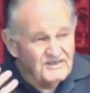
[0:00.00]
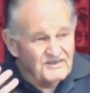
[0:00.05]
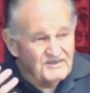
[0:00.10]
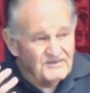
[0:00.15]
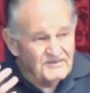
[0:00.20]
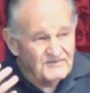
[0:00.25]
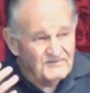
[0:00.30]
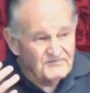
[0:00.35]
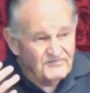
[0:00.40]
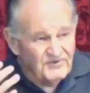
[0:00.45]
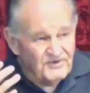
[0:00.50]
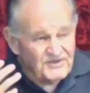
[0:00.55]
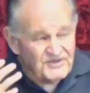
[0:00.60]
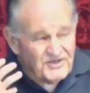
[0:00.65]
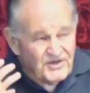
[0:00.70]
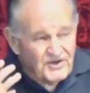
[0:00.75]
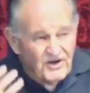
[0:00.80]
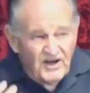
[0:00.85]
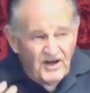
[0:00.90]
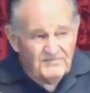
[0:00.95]
was
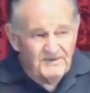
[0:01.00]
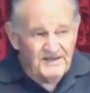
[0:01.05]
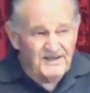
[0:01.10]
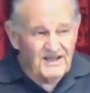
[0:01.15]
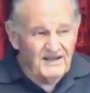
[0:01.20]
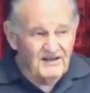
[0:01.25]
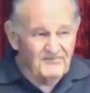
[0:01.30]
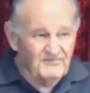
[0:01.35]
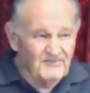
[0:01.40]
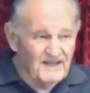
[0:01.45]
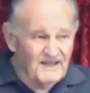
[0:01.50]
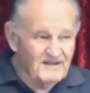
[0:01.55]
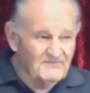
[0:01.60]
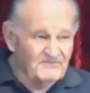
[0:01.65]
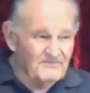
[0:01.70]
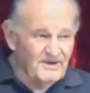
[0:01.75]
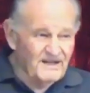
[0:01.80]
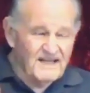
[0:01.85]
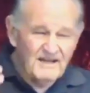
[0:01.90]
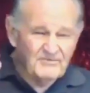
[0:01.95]
God become man,
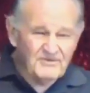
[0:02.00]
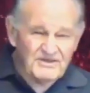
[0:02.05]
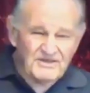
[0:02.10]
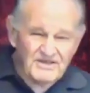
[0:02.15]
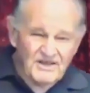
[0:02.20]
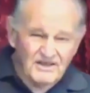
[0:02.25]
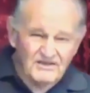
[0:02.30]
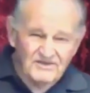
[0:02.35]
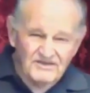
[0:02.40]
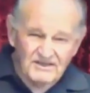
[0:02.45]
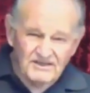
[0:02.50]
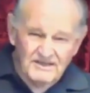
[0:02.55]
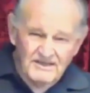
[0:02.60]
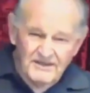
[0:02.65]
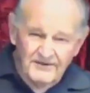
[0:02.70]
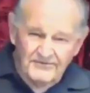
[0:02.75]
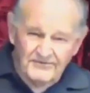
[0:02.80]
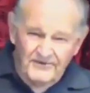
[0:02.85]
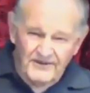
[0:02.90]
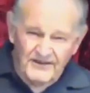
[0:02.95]
but he was totally
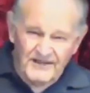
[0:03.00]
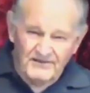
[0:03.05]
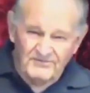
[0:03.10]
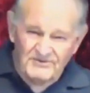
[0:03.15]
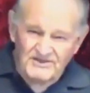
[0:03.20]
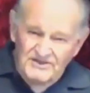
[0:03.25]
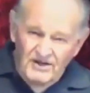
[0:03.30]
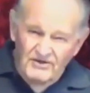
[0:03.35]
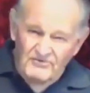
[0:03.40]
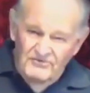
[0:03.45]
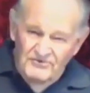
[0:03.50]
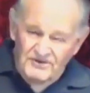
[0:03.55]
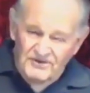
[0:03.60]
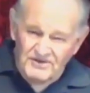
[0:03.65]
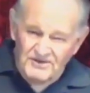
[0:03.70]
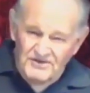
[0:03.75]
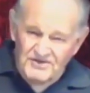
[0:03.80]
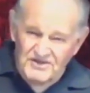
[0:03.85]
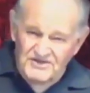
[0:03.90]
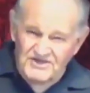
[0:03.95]
different. He was not
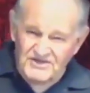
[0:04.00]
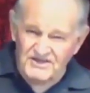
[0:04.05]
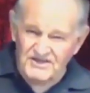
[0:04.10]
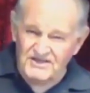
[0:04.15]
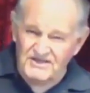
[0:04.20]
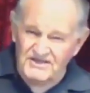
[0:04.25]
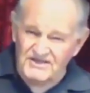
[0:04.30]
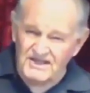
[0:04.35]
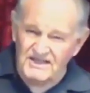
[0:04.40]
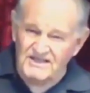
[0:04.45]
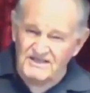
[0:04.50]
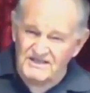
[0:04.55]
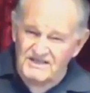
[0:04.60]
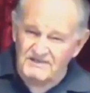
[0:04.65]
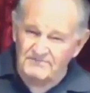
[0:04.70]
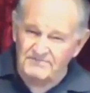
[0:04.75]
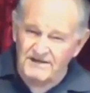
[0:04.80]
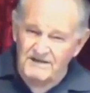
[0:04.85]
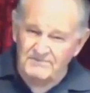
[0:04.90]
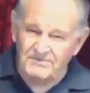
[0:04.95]
religious in the sense that
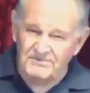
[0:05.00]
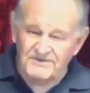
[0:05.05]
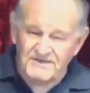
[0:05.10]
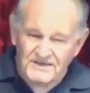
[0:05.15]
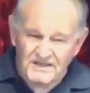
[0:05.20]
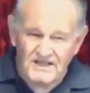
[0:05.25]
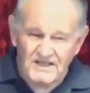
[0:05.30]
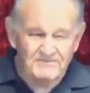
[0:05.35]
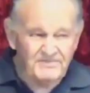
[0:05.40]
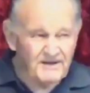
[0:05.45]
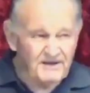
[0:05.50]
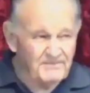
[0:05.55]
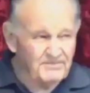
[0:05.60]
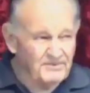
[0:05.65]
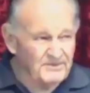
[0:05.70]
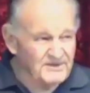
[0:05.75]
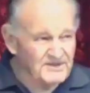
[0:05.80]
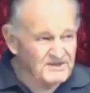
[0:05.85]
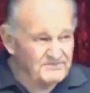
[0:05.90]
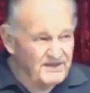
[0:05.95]
people see people
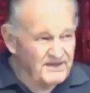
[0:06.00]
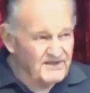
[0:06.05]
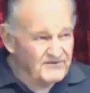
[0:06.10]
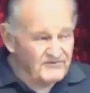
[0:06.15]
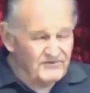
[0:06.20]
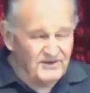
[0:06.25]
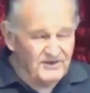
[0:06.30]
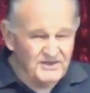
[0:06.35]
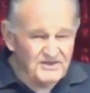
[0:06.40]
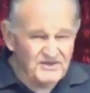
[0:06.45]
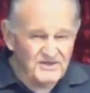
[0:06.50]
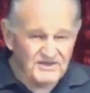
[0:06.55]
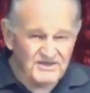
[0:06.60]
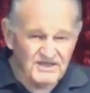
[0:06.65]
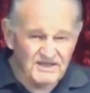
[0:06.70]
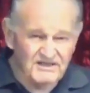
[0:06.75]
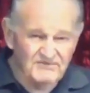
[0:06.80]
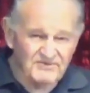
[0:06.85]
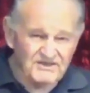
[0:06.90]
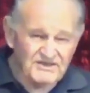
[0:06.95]
as being religious.
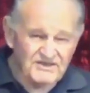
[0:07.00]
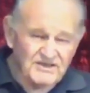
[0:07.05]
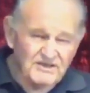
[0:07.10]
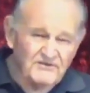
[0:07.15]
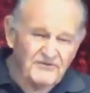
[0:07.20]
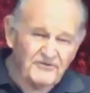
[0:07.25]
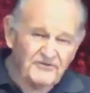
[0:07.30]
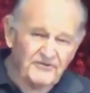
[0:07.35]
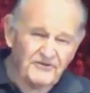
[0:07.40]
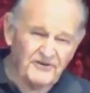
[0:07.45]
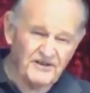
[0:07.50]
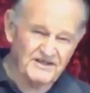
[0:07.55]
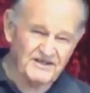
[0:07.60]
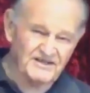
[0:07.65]
He was different.